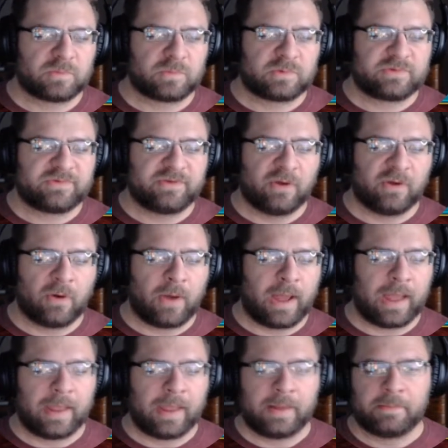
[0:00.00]
So
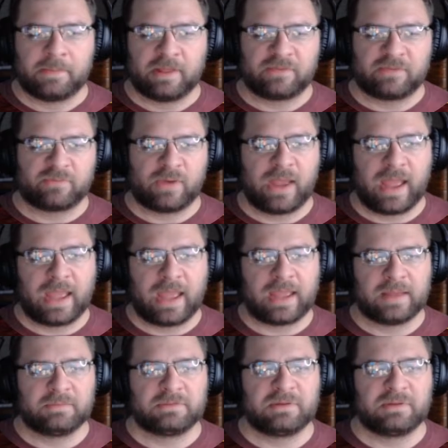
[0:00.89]
that's why I
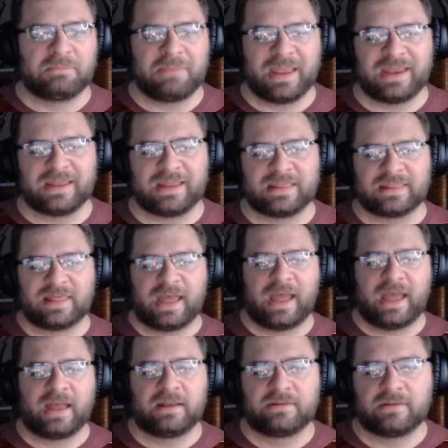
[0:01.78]
am debating
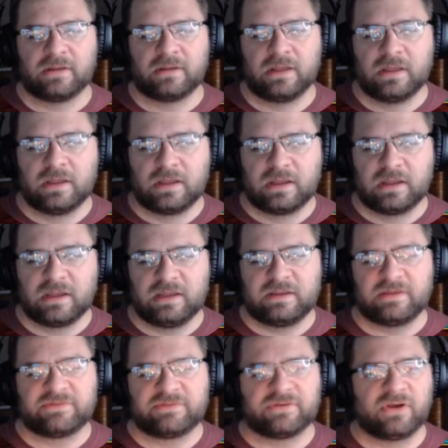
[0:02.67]
that. He
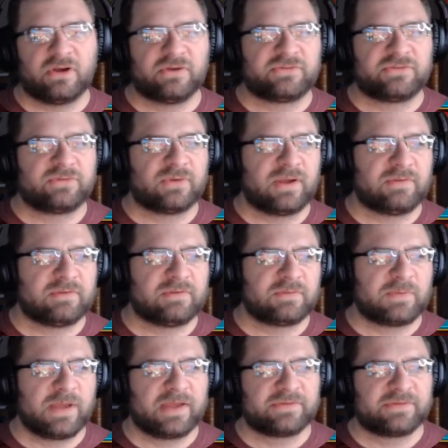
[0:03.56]
does also have this
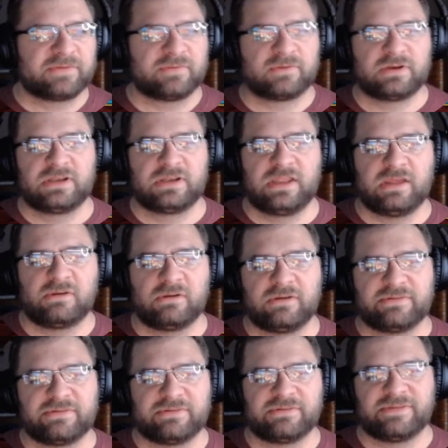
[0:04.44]
passive where it
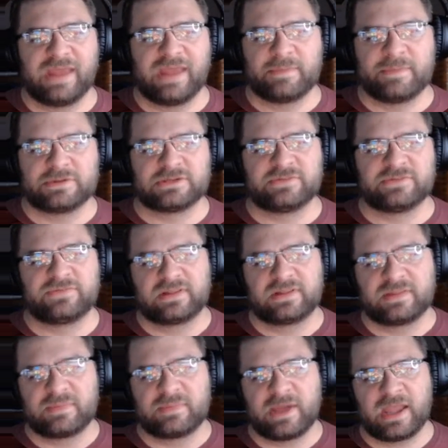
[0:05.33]
decreases damage
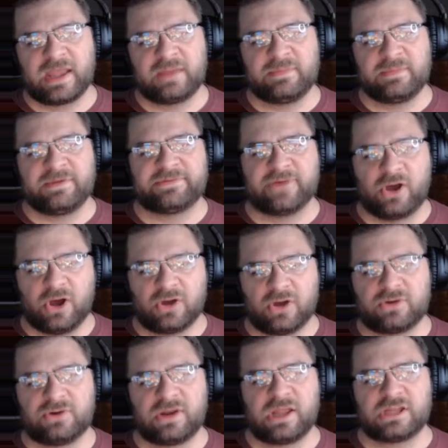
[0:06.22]
inflicted by enemies
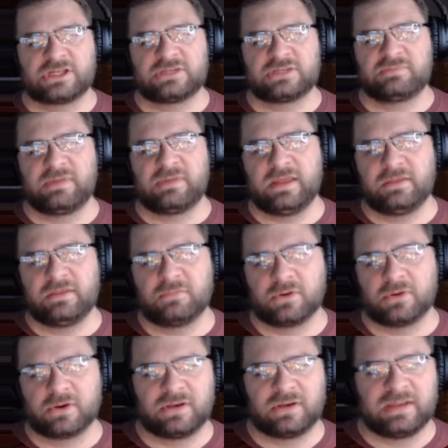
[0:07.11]
under an HP
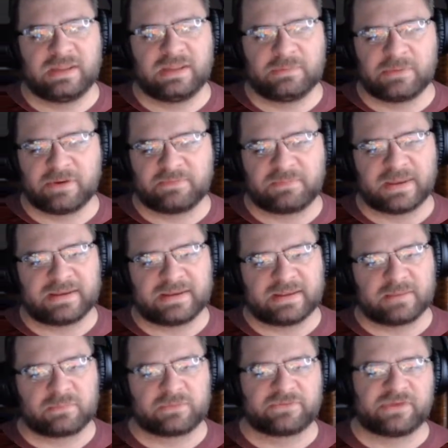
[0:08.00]
burn debuff by
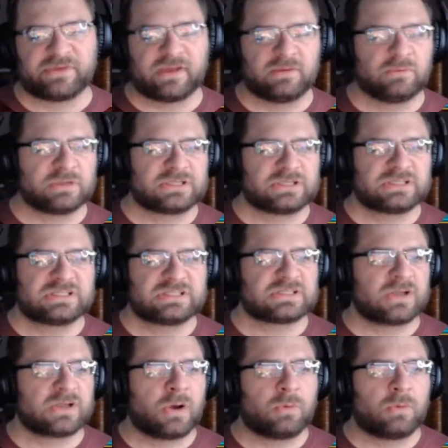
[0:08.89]
10%, which is
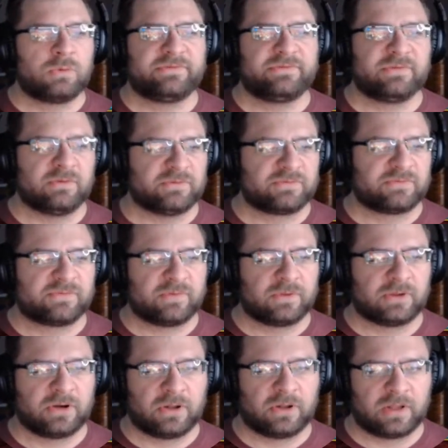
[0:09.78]
just always useful,
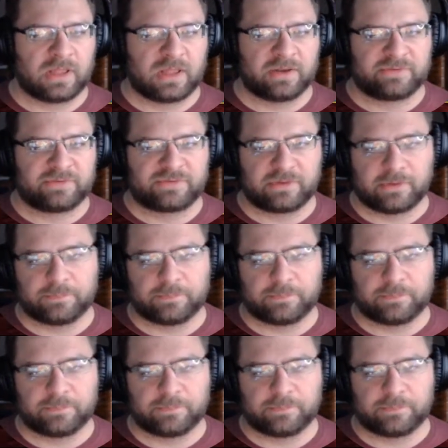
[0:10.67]
in all honesty.